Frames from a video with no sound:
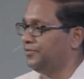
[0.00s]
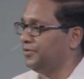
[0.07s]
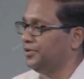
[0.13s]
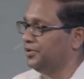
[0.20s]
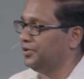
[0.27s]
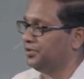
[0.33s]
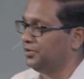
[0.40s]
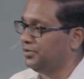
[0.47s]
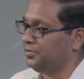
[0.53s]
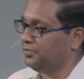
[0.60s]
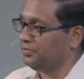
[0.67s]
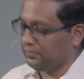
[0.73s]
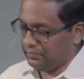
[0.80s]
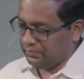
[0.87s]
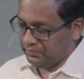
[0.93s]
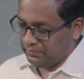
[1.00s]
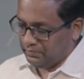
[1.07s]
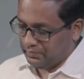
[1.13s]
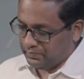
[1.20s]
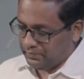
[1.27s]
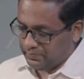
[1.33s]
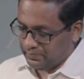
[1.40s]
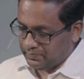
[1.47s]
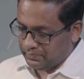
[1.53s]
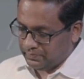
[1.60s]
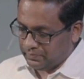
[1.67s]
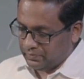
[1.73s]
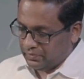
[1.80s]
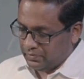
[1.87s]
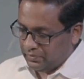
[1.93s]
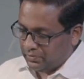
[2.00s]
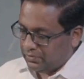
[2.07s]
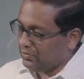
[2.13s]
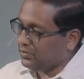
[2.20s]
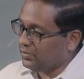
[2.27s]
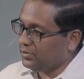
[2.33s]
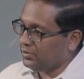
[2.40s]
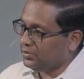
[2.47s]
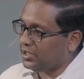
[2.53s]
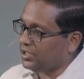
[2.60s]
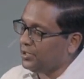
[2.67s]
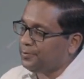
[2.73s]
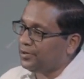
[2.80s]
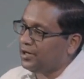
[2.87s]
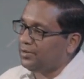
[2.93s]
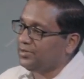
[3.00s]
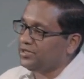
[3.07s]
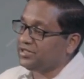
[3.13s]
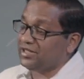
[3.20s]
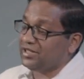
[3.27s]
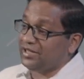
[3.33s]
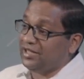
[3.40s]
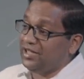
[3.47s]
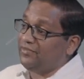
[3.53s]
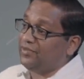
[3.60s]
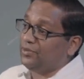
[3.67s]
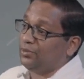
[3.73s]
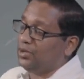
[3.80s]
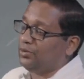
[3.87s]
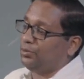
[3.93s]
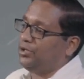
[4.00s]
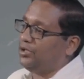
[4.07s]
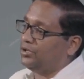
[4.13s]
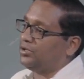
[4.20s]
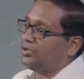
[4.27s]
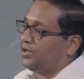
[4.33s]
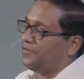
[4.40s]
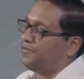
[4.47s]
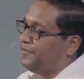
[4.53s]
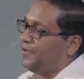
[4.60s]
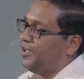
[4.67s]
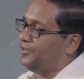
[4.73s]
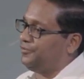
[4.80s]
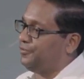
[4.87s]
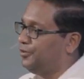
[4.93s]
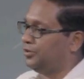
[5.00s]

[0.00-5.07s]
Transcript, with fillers: That He promised that even when we are unfaithful, He will remain faithful.